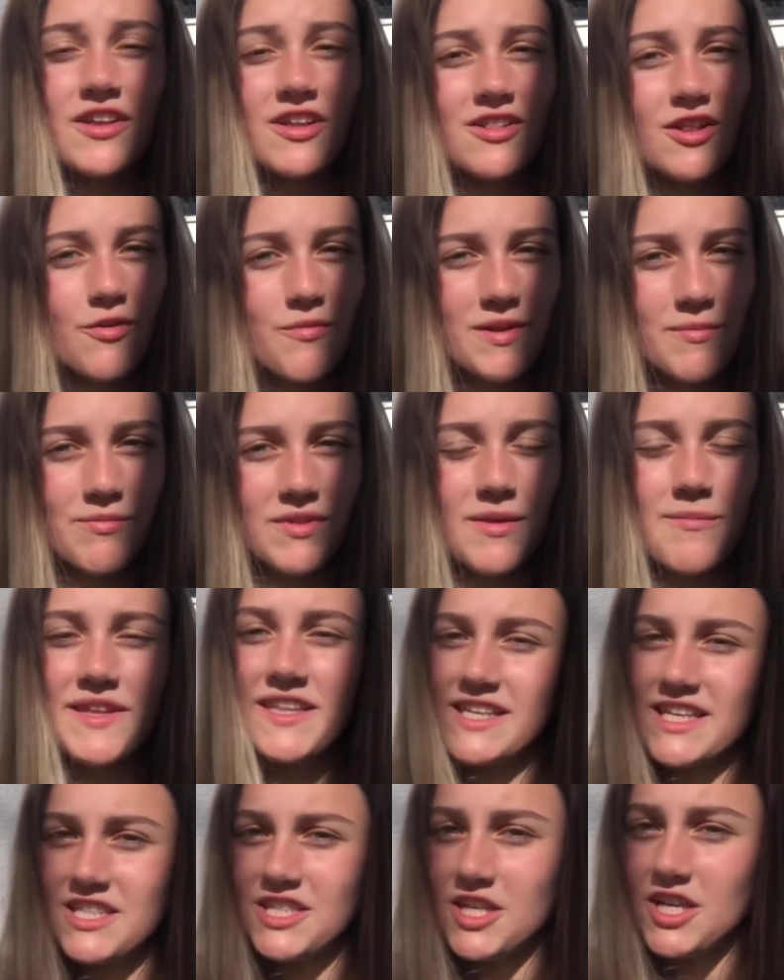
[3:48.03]
the GLOBE
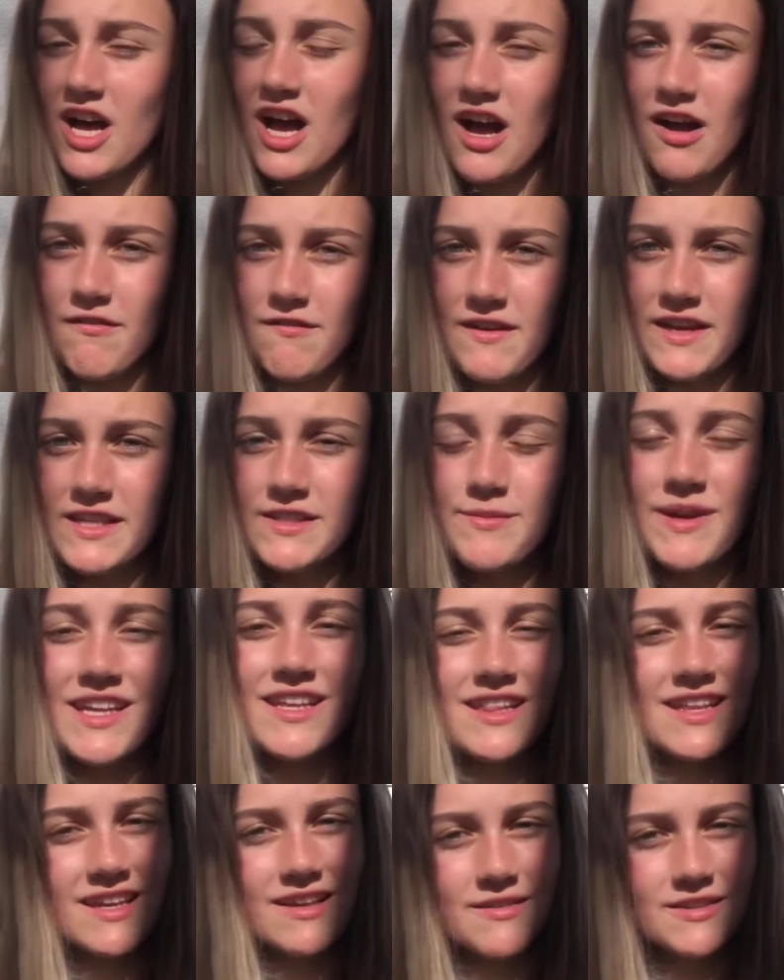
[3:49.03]
Implementation Office, by
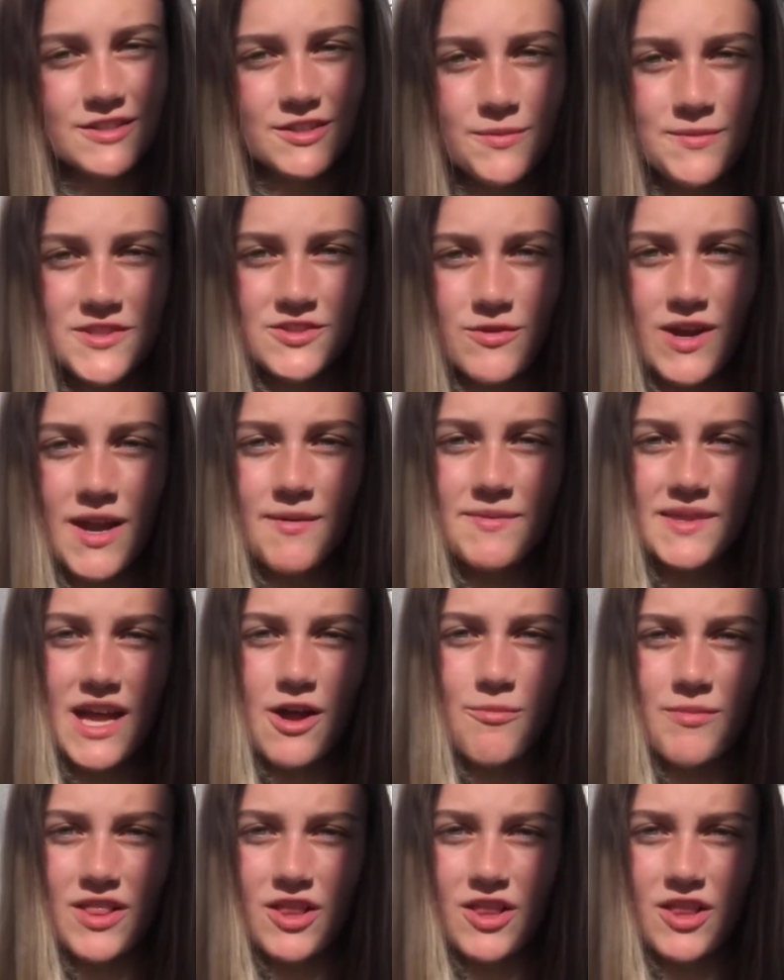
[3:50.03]
clicking subscribe down